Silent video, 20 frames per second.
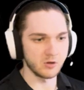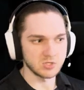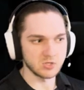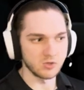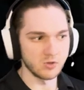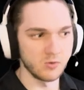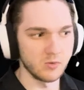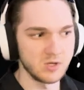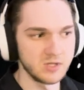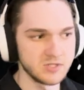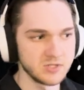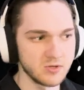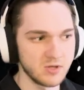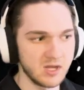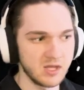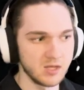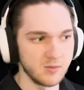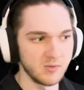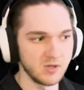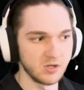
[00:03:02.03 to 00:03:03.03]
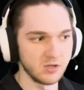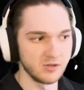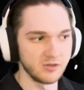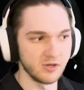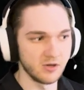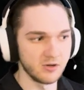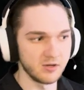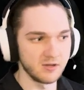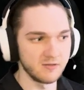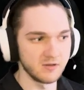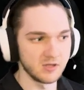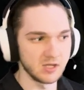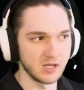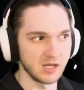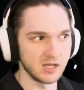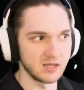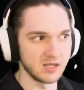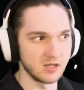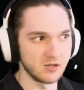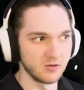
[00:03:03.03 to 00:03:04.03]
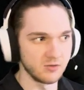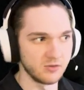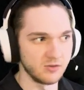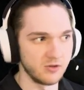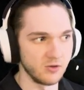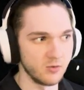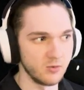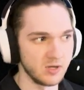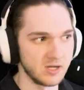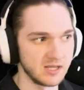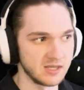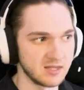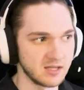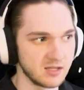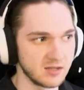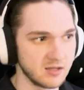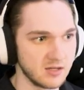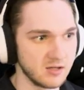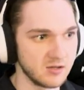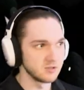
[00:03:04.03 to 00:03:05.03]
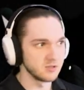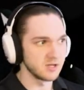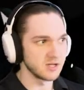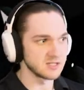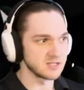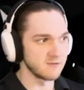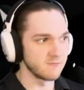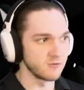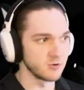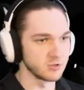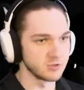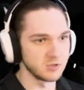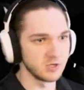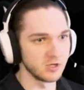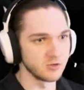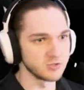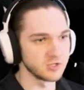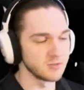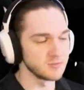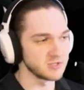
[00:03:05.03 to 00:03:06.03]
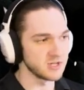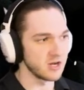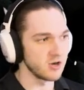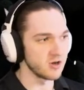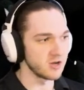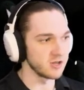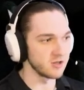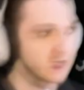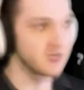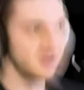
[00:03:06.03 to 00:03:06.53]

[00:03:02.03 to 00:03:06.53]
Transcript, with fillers: So the ones who get in the middle don't even, like, they don't do anything, though. Except for, you know, jump scaring you.